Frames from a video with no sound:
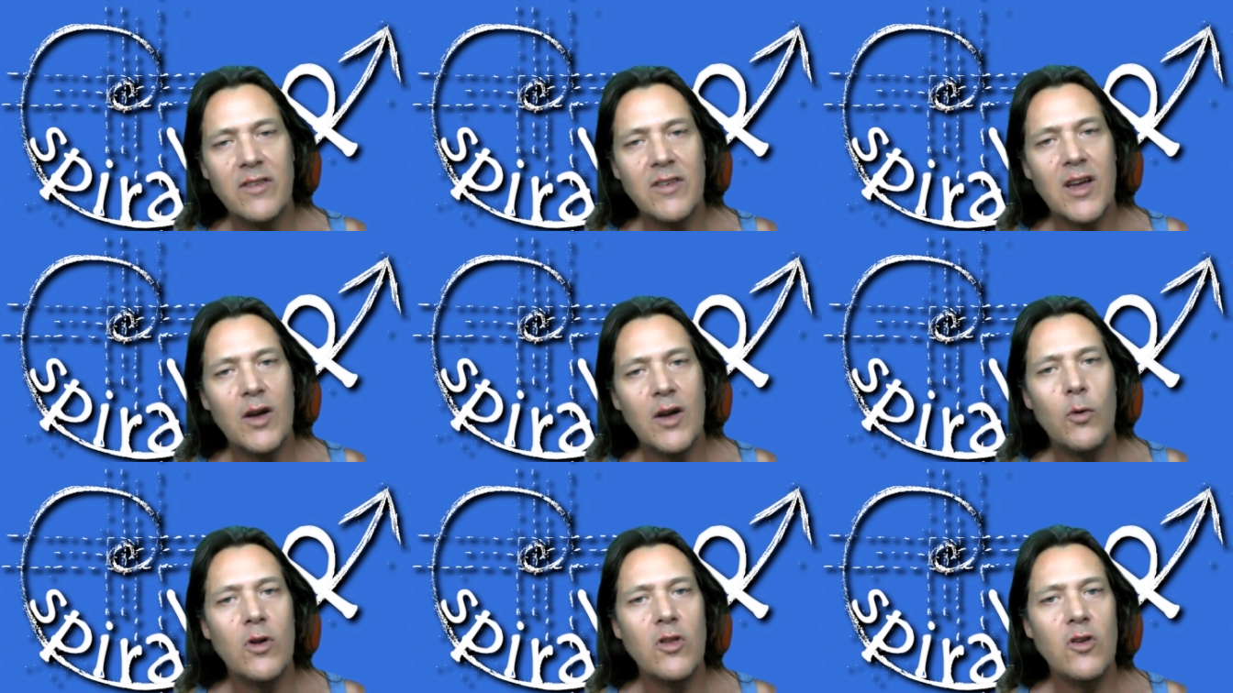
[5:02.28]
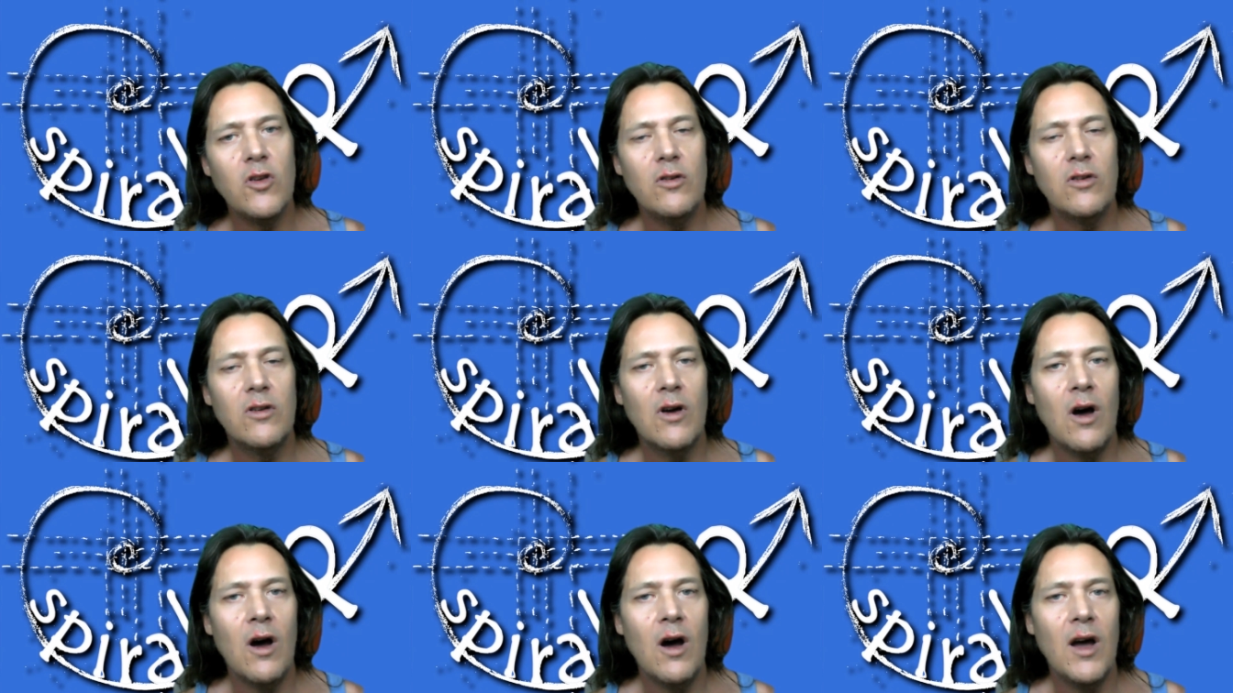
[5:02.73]
because they want you
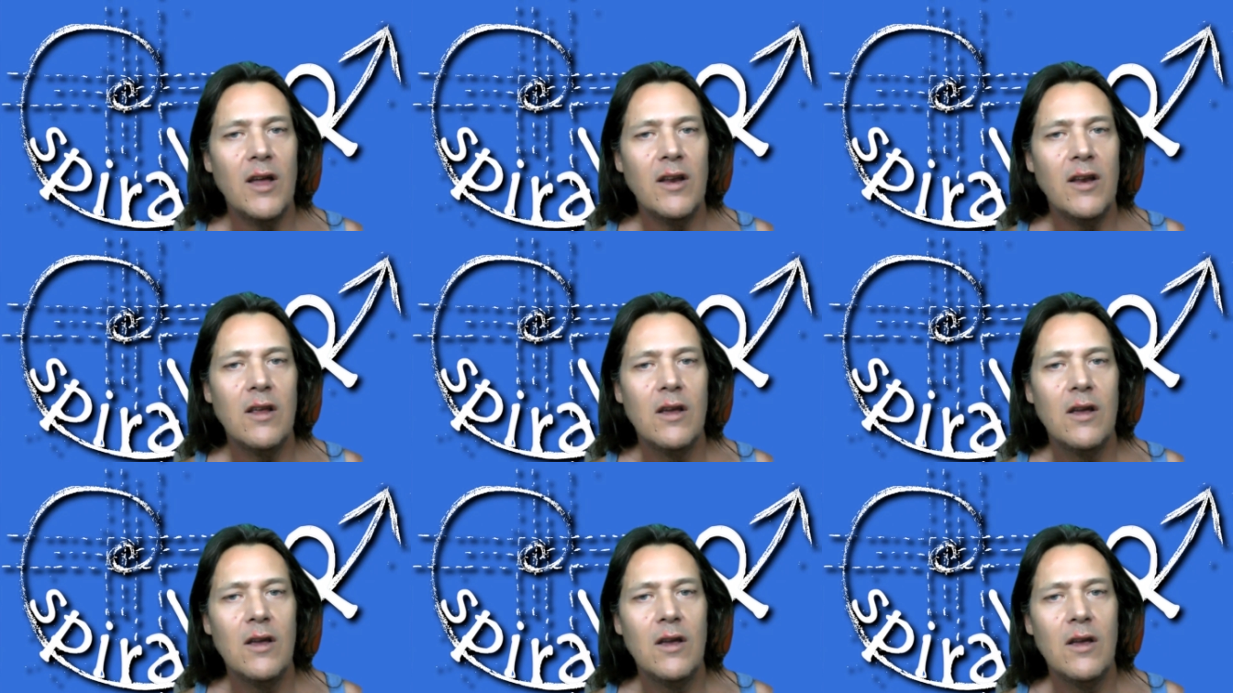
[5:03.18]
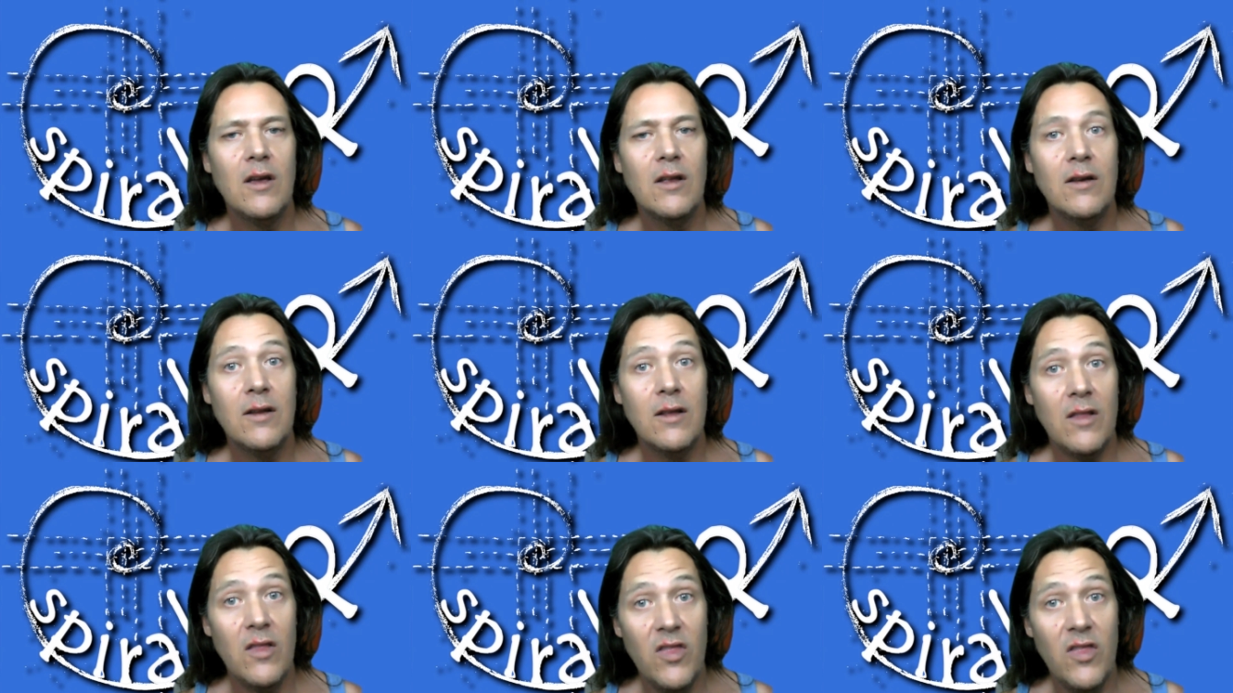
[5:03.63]
tied
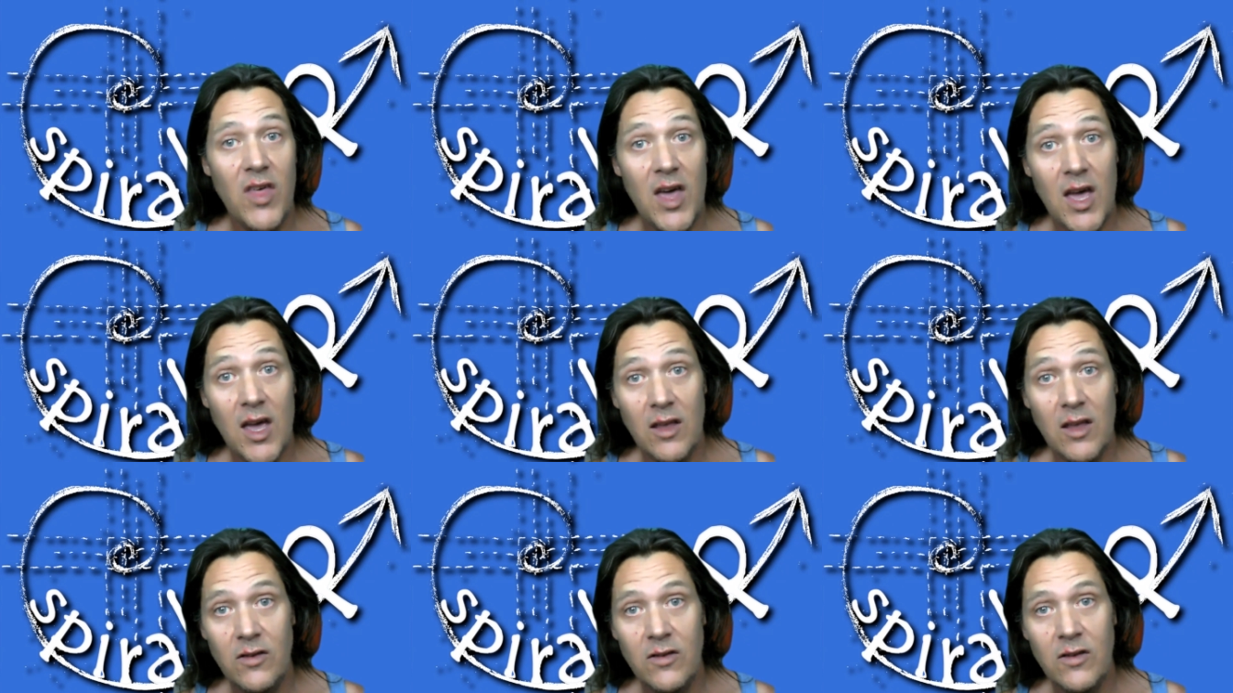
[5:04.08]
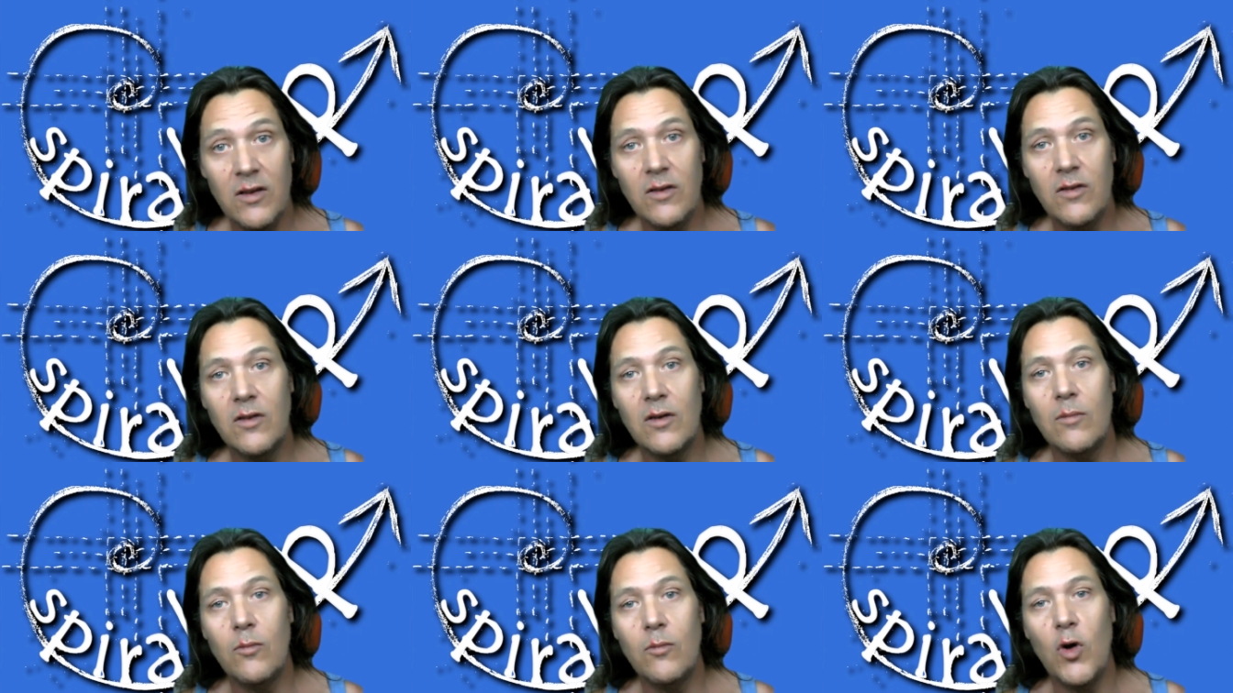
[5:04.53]
to their
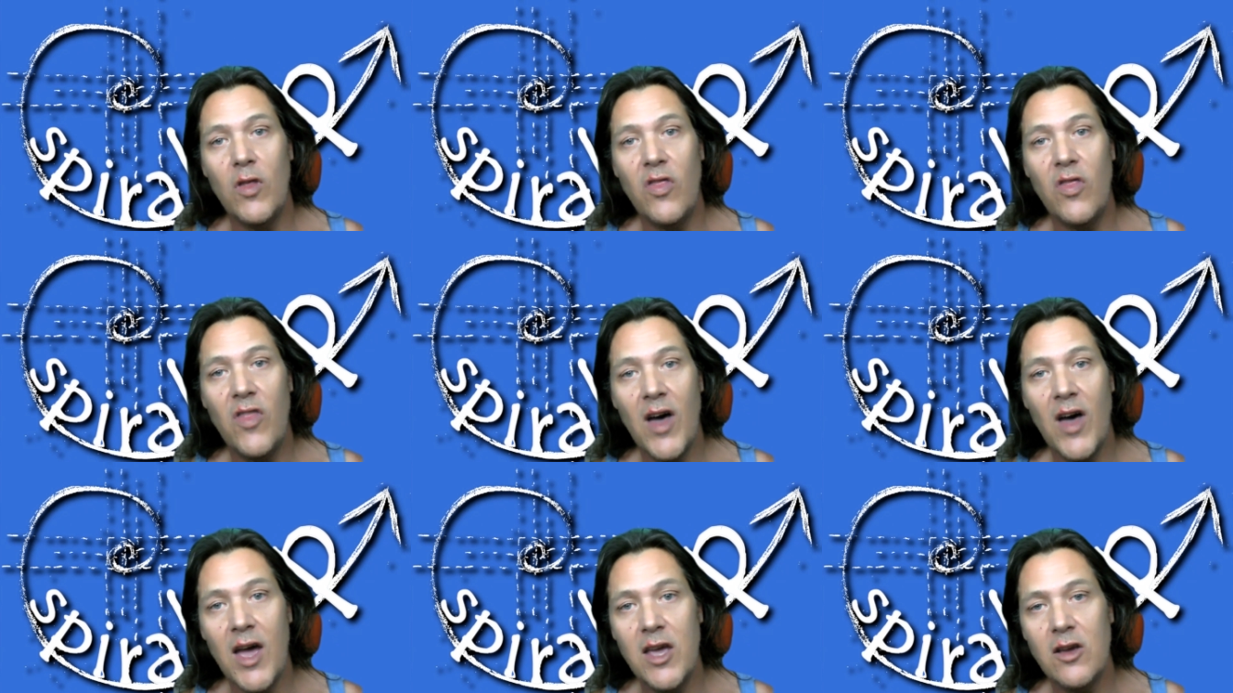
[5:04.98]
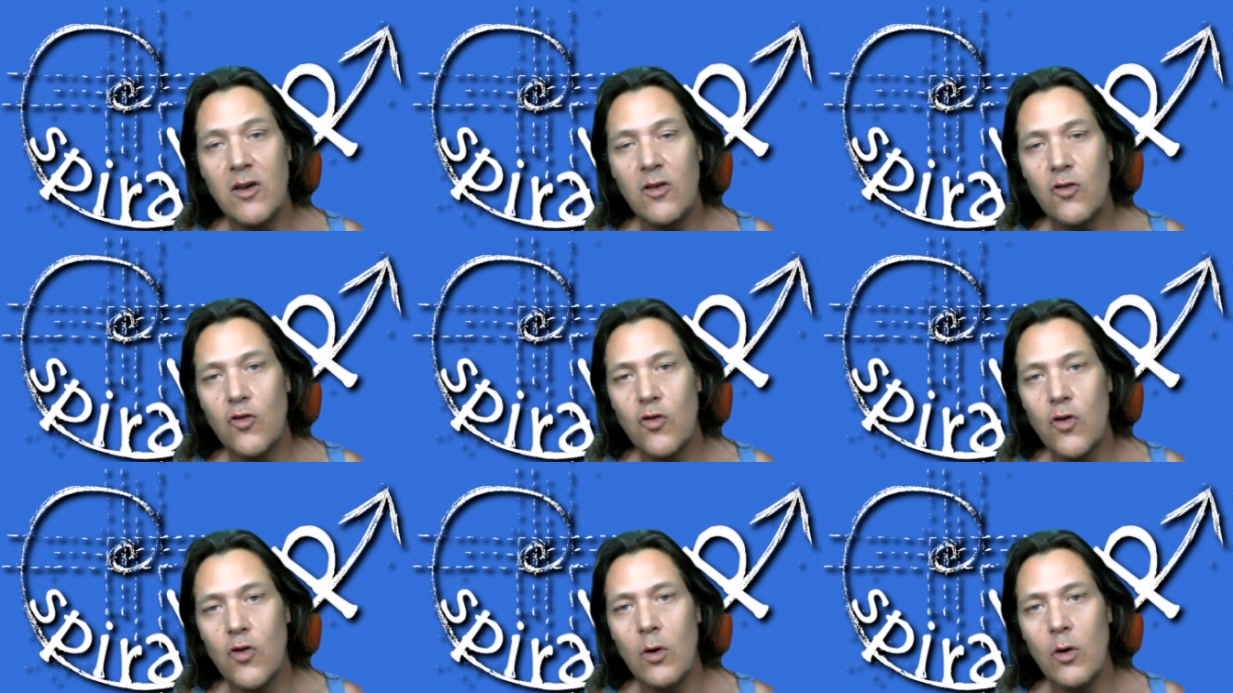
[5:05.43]
system where they
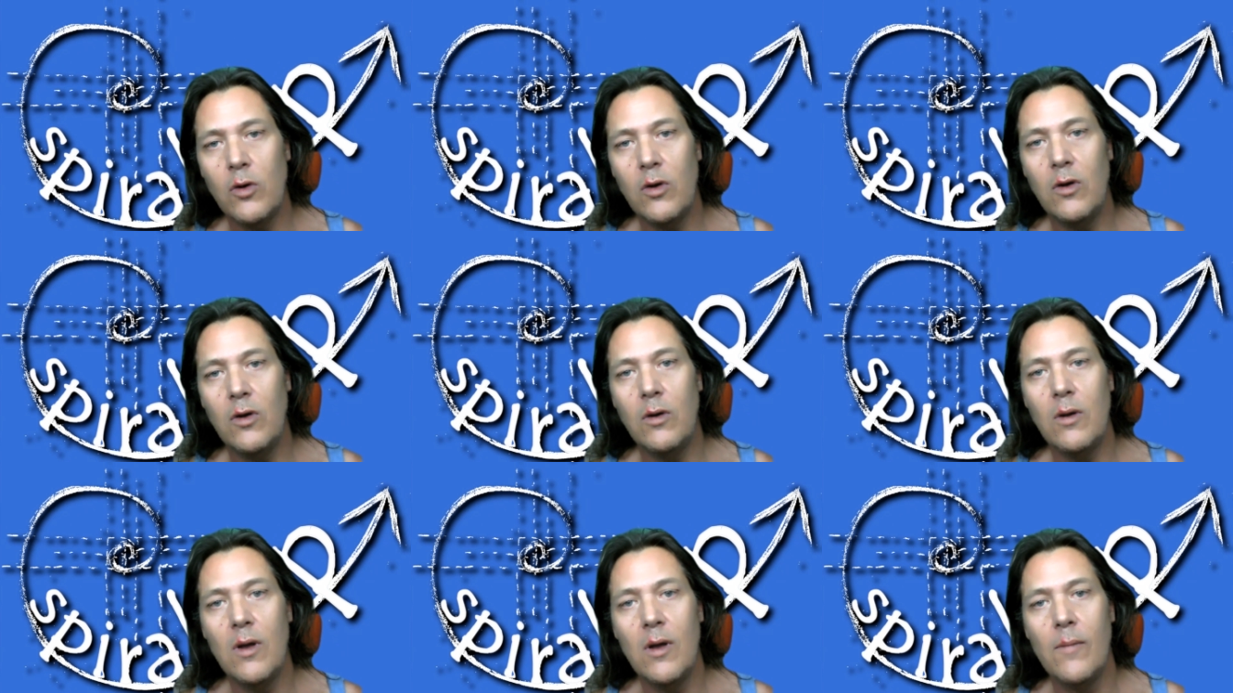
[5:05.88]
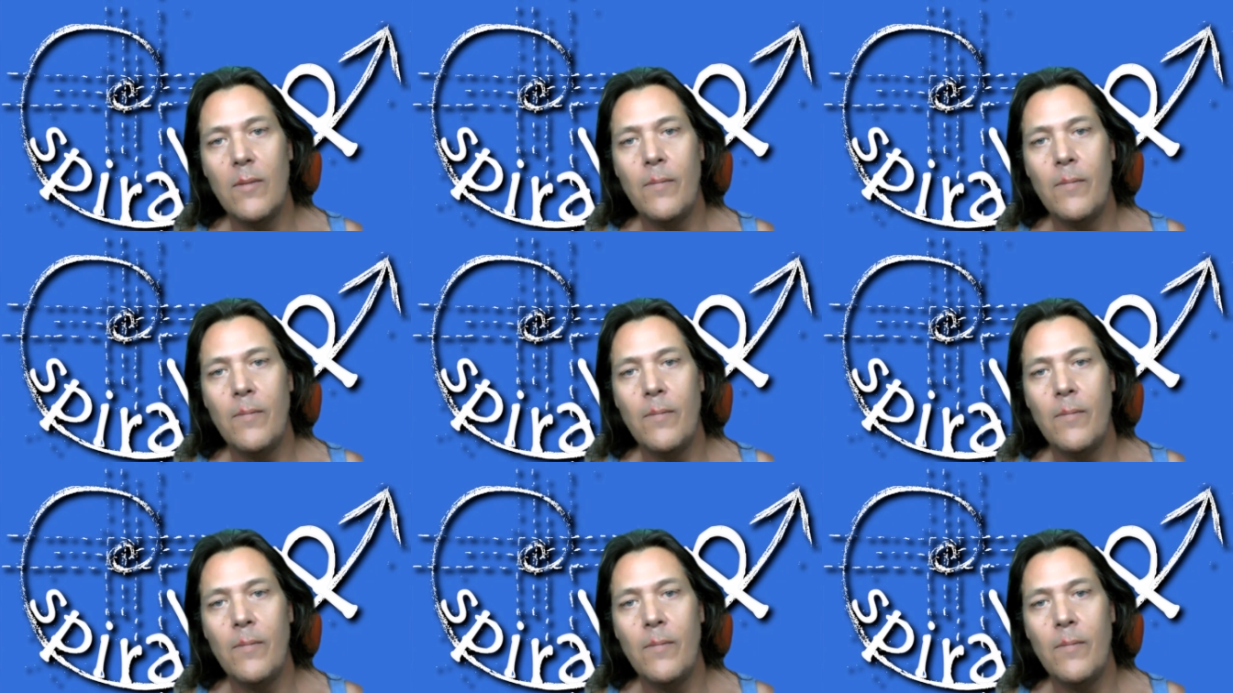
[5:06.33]
control you